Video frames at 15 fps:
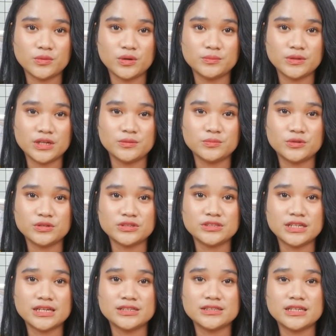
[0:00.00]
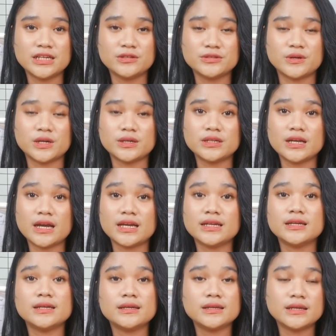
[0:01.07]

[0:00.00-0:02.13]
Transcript: more people stay safe online.